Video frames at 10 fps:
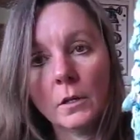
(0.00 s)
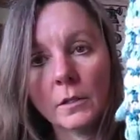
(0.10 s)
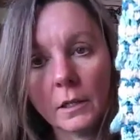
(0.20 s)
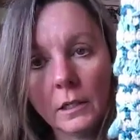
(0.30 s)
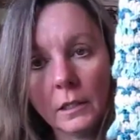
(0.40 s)

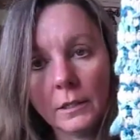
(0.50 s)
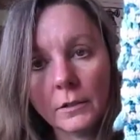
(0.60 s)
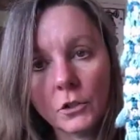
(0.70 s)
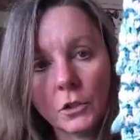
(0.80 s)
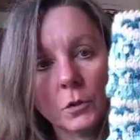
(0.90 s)
It's kind of
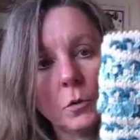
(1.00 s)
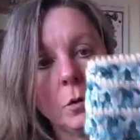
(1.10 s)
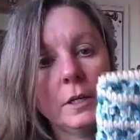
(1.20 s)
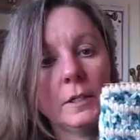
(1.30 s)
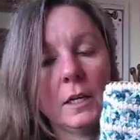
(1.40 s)
this
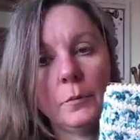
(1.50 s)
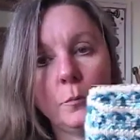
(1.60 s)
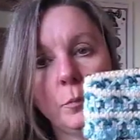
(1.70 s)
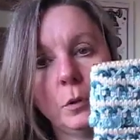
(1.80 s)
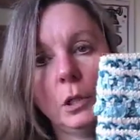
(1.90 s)
turquoise and
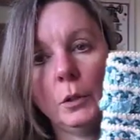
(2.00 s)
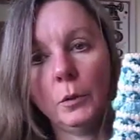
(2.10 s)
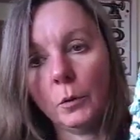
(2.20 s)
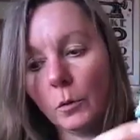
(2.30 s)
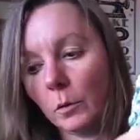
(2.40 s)

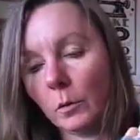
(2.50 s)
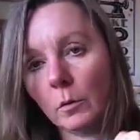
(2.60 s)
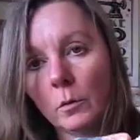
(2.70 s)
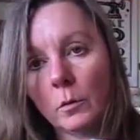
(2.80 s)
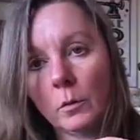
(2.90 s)
blue.
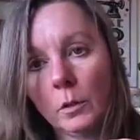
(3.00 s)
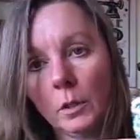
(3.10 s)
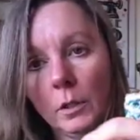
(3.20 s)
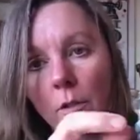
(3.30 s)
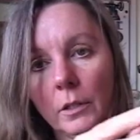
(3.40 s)

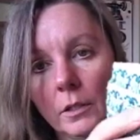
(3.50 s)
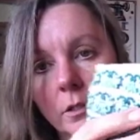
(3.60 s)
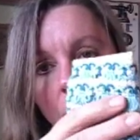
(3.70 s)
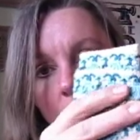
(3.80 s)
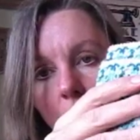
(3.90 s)
Here,
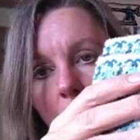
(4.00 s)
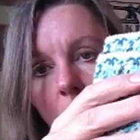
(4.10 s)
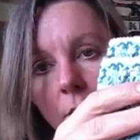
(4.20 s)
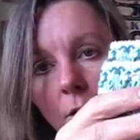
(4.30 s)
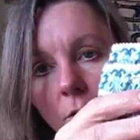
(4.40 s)
that's just what
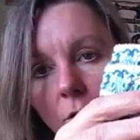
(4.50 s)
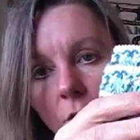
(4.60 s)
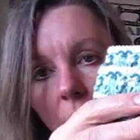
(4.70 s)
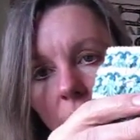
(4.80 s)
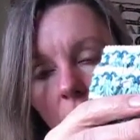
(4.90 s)
a single strand of